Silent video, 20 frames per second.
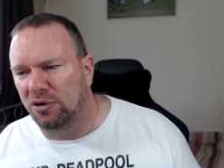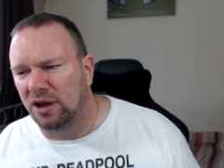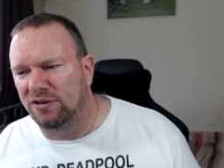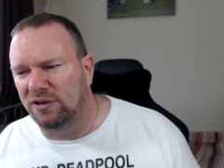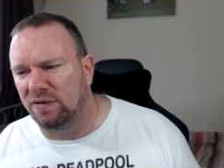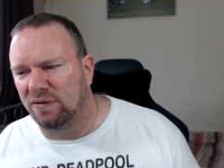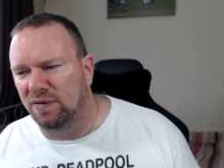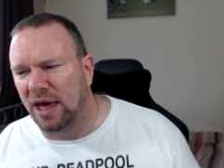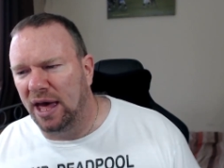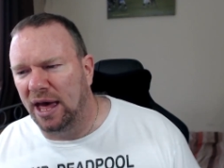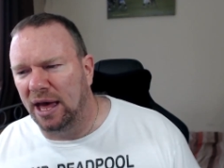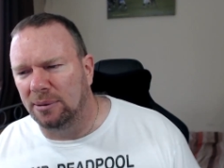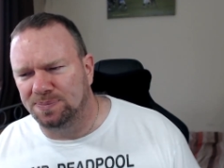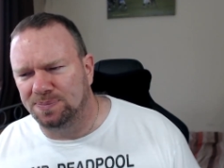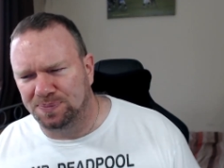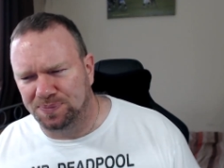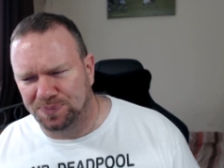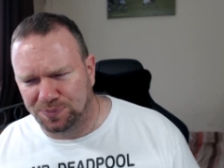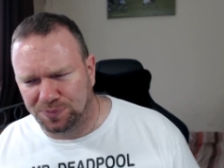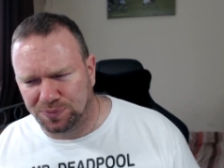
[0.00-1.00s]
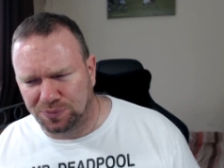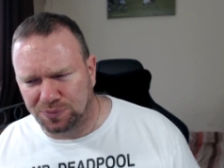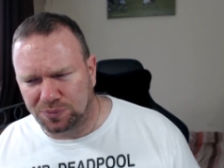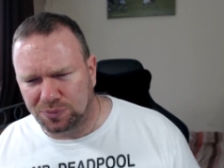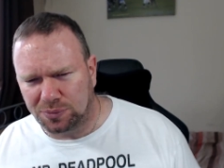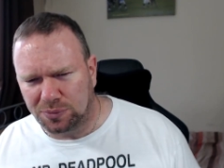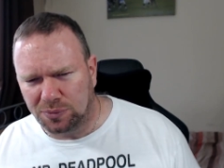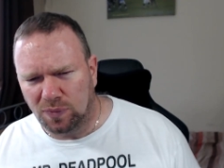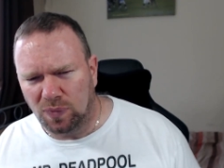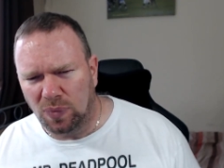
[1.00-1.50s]
impressive there.
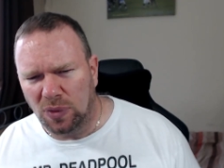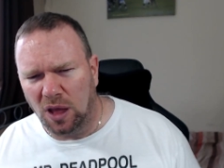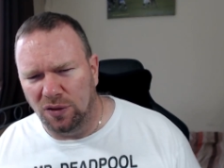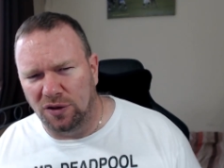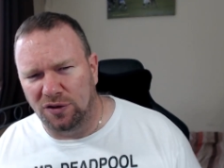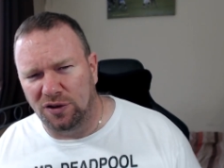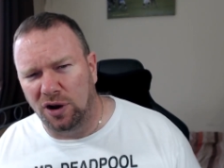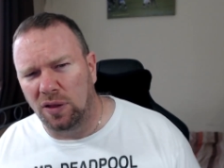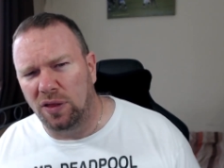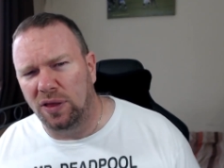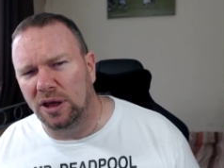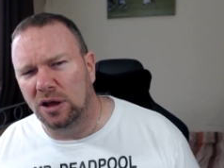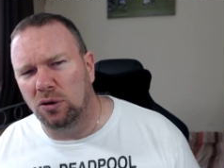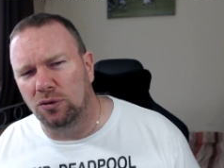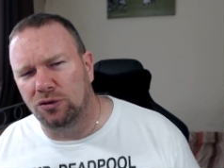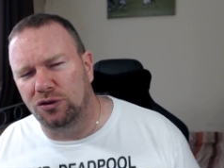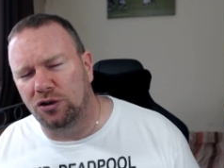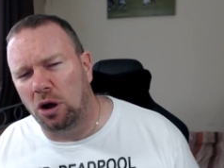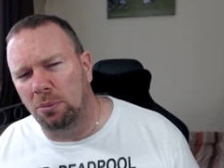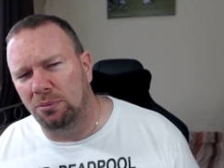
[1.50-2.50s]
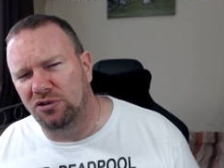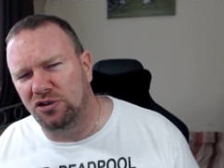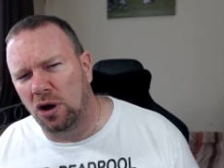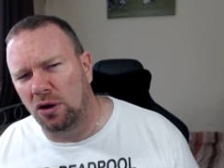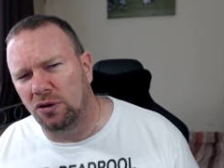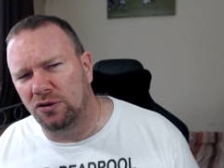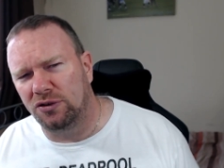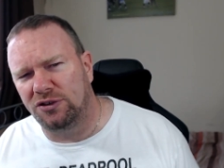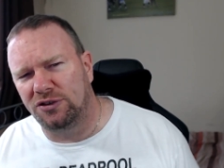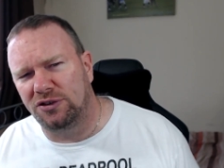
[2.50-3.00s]
There's another thing called Top
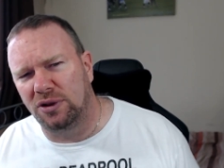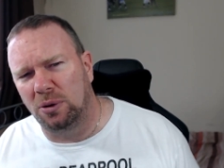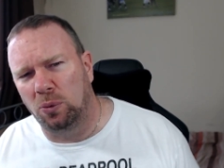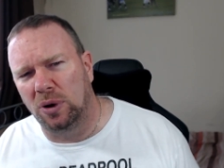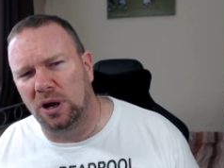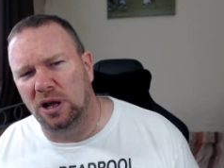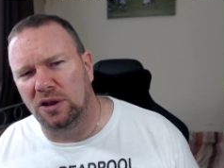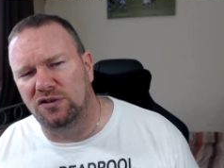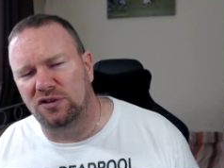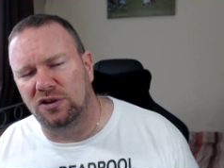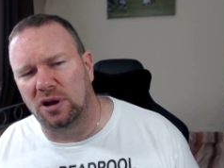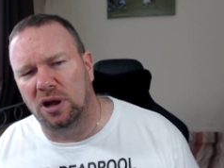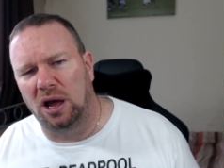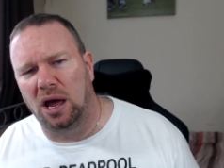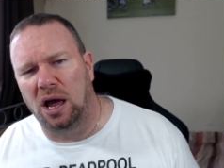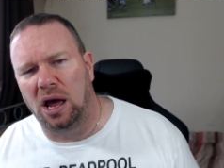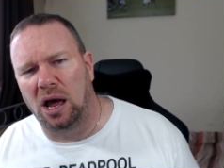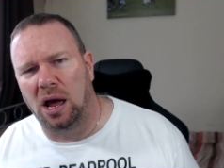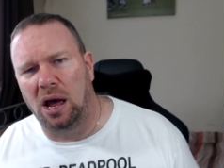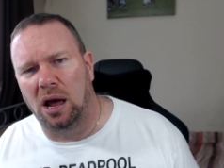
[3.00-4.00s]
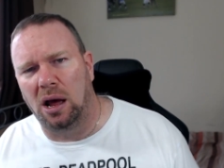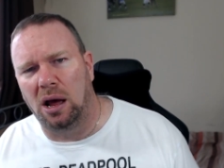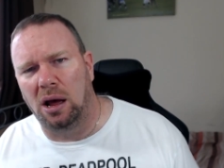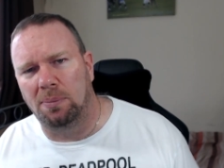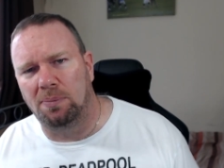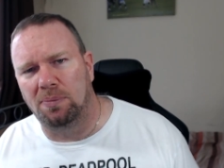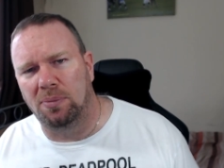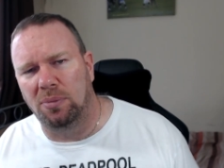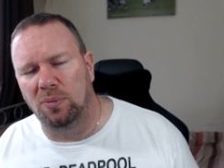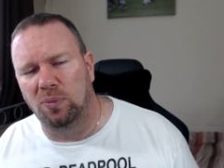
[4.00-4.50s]
Shots, which
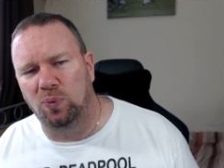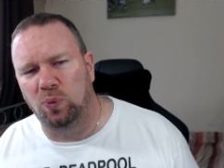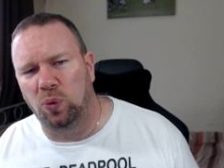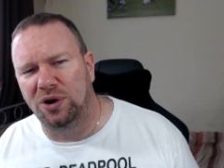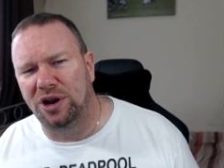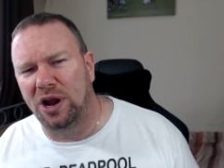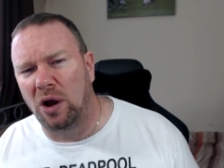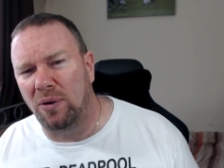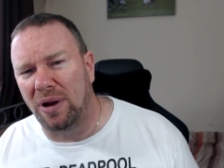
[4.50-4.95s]
we